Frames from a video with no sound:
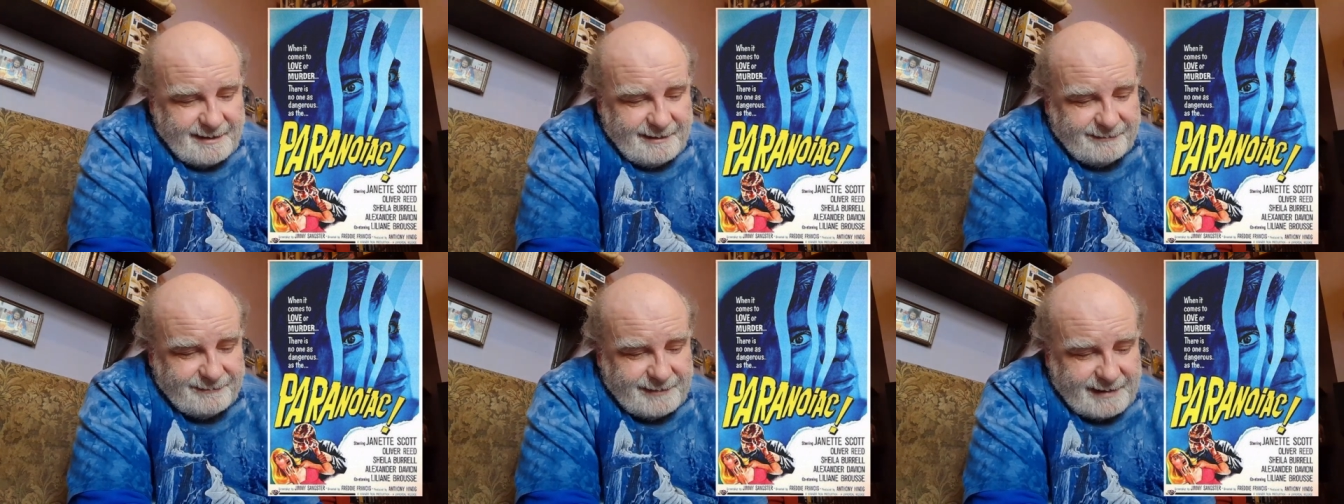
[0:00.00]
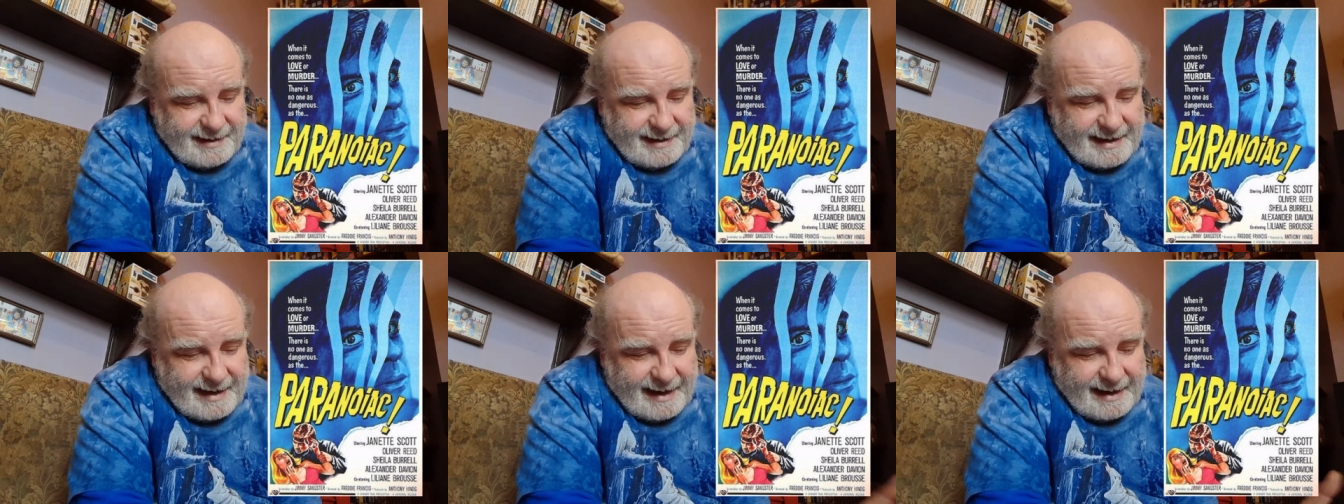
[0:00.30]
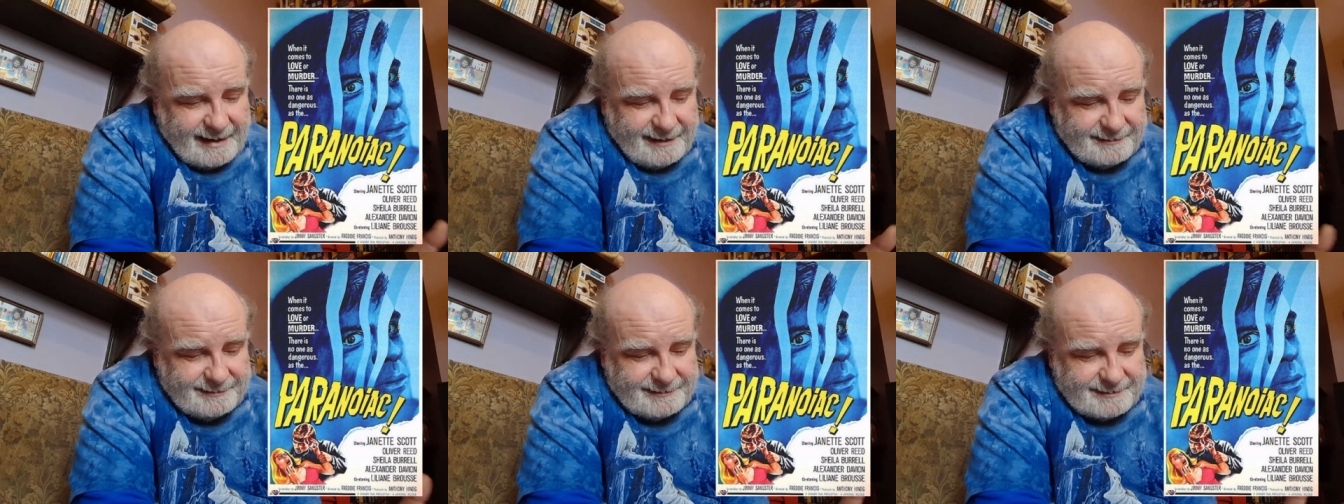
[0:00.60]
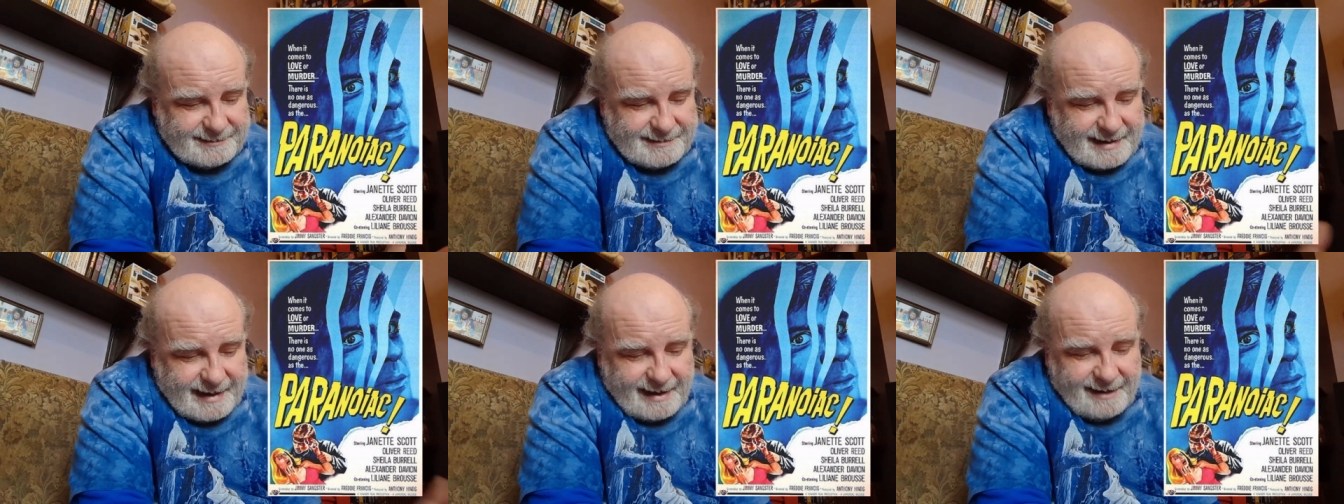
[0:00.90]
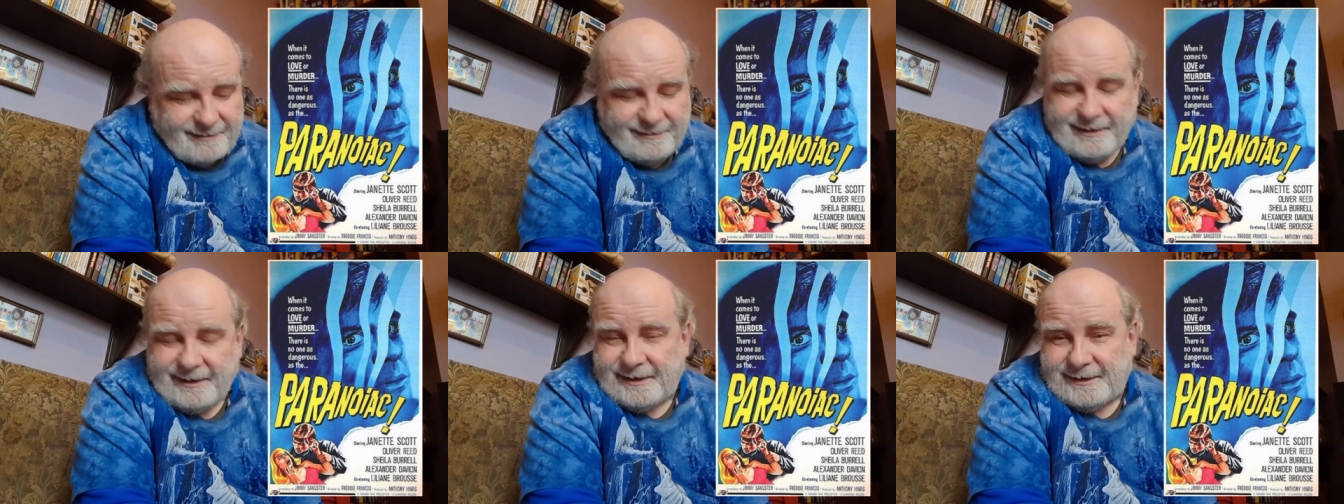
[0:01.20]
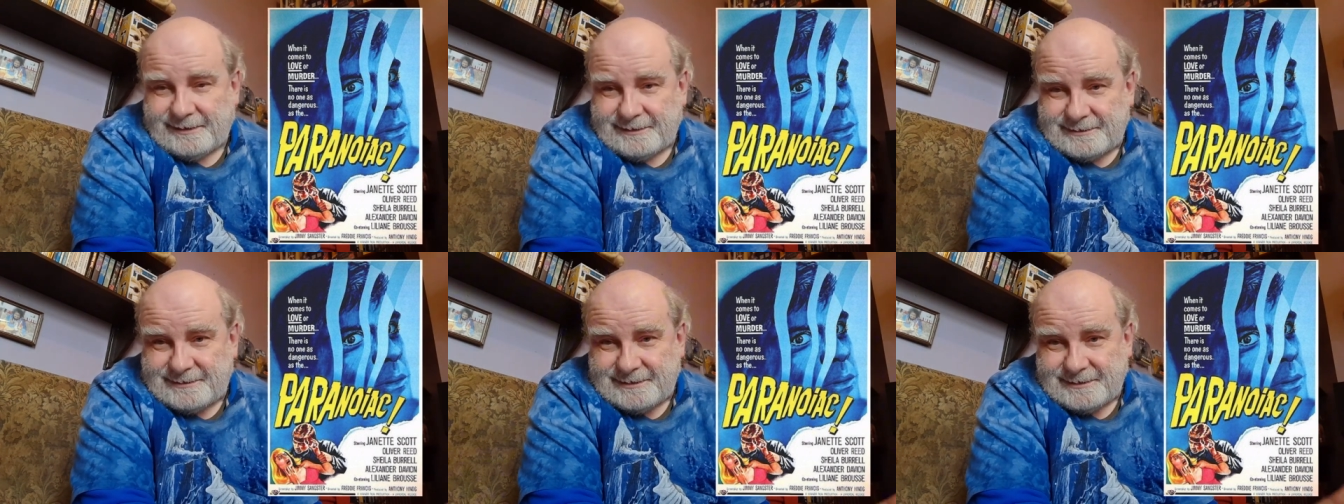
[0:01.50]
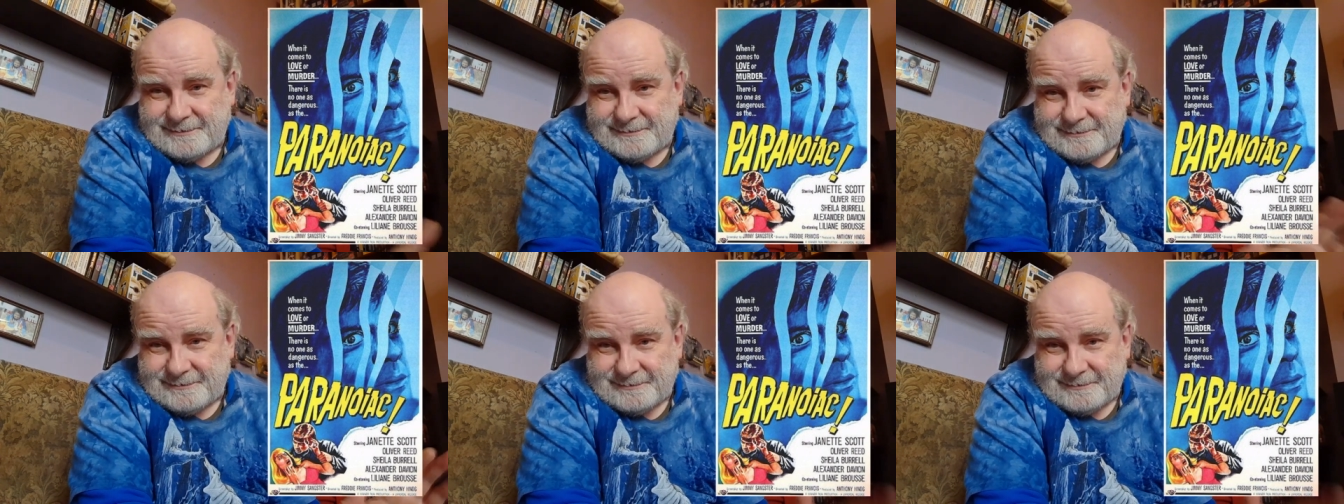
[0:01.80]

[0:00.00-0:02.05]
of their aunt Harriet.